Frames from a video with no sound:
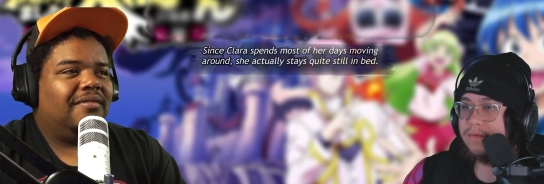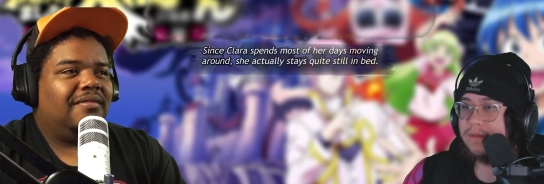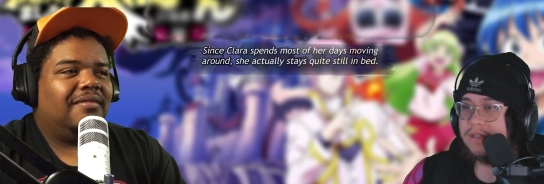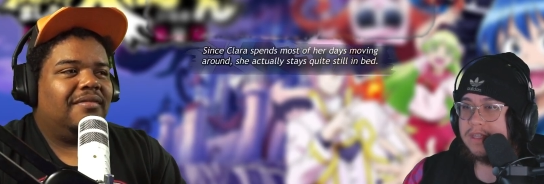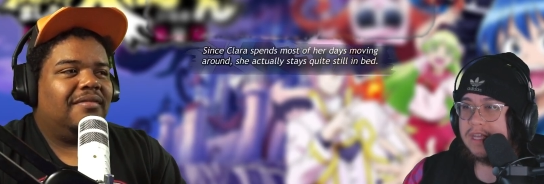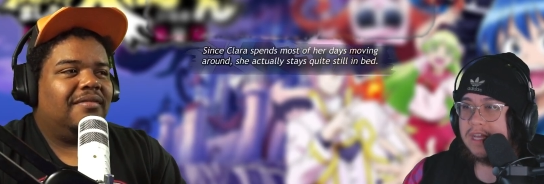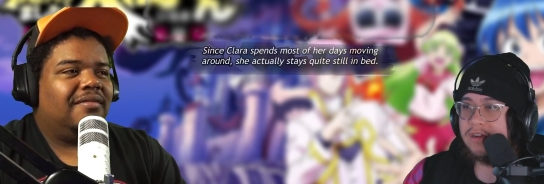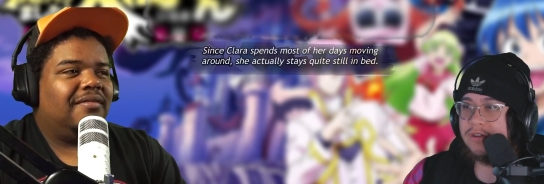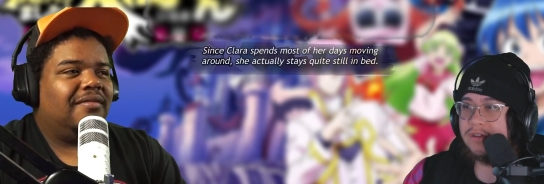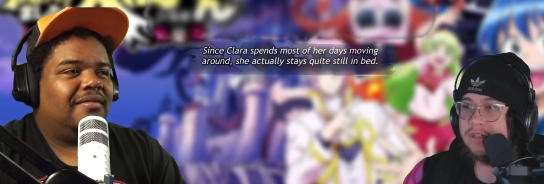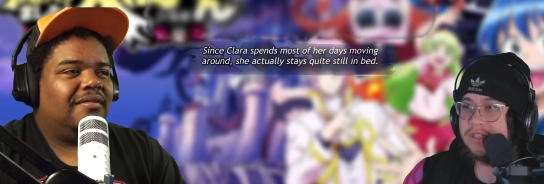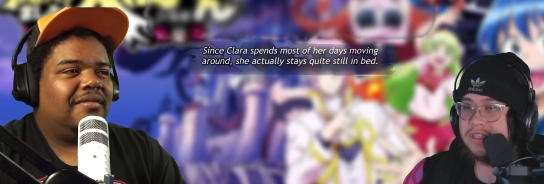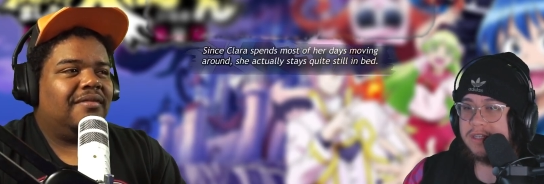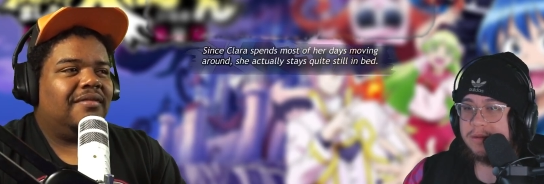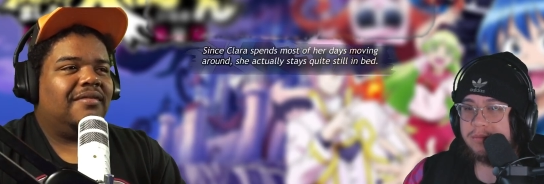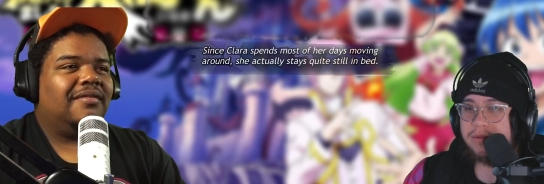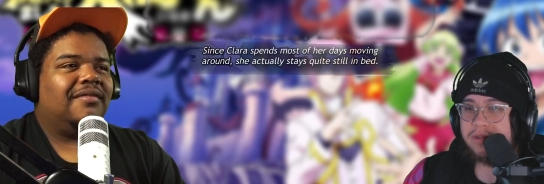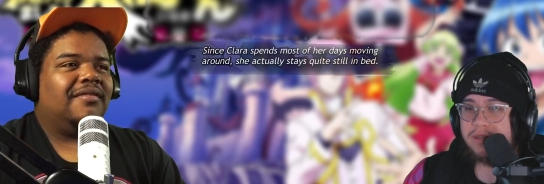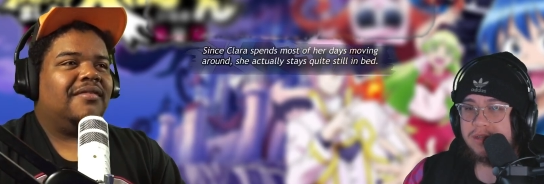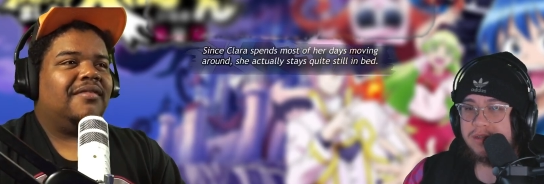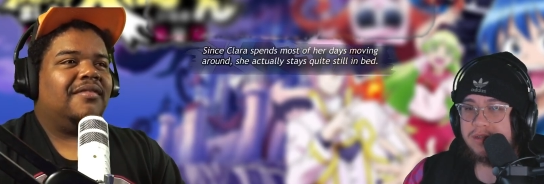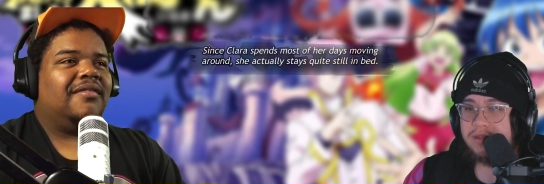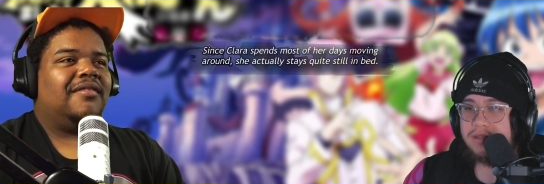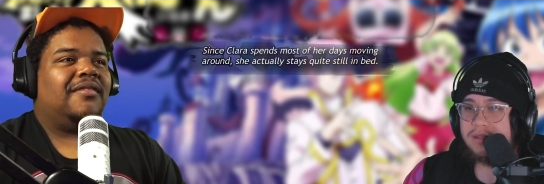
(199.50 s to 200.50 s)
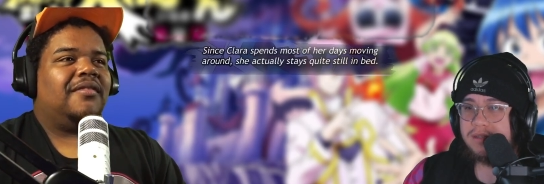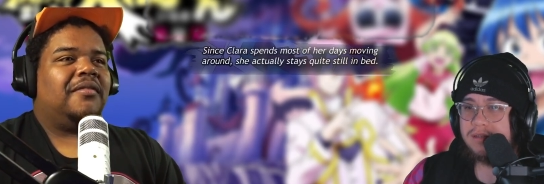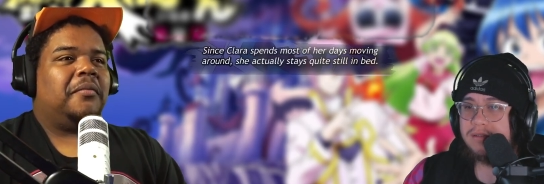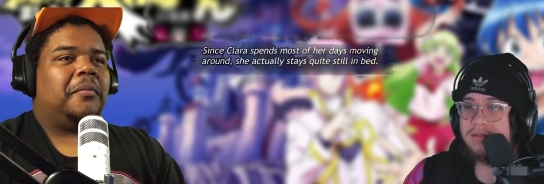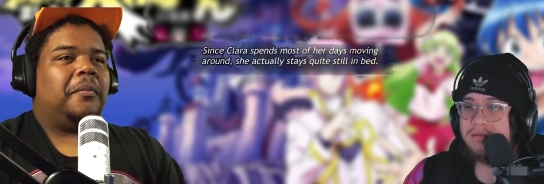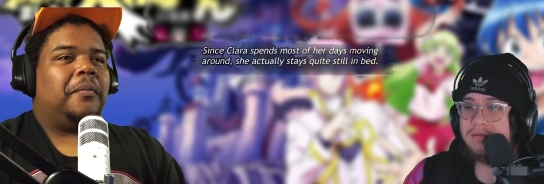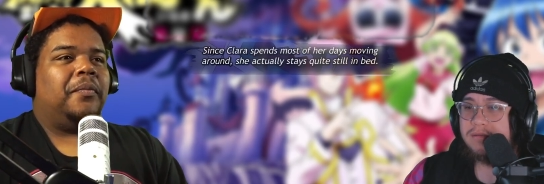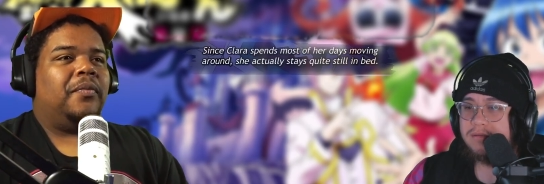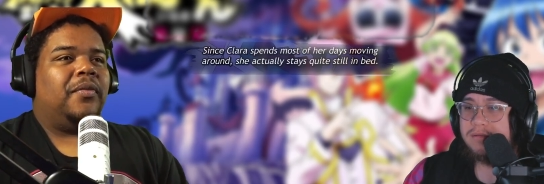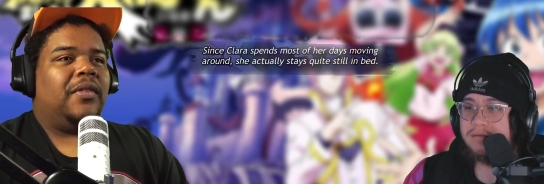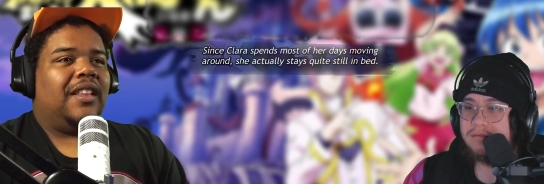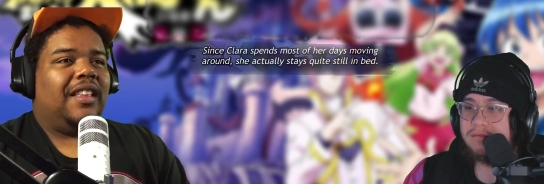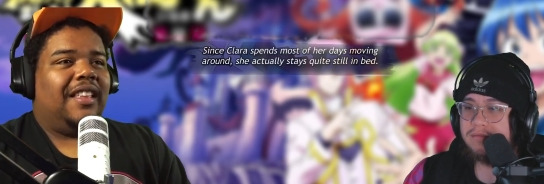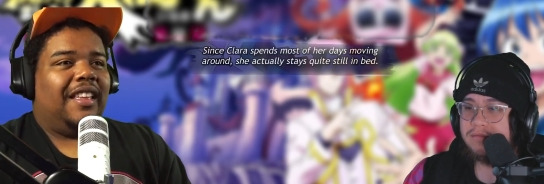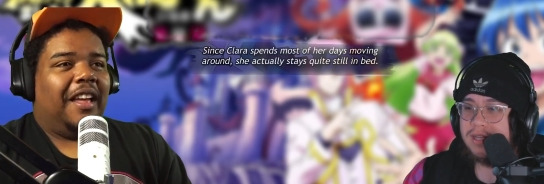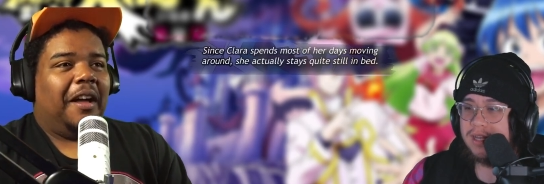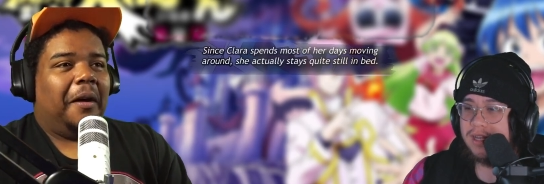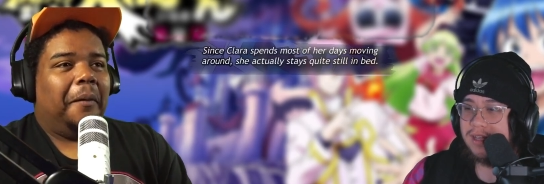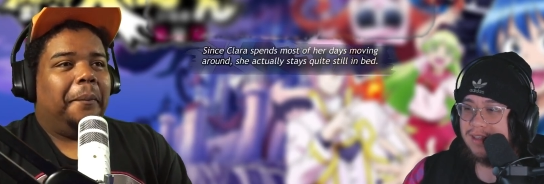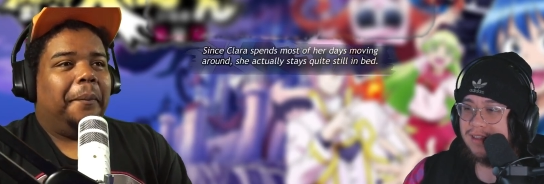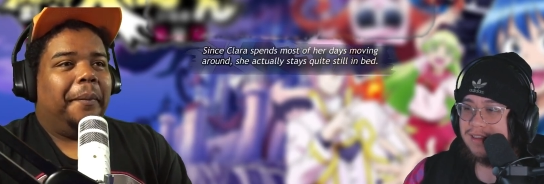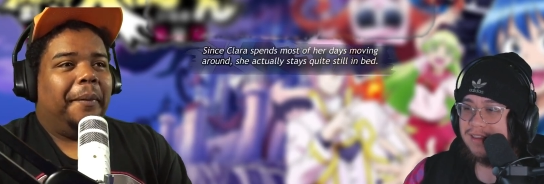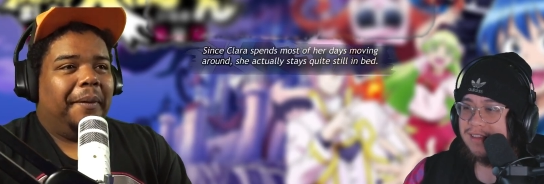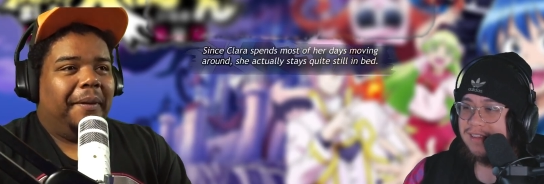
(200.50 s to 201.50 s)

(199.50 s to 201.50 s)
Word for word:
Speaker 1: that our siblings? Yep.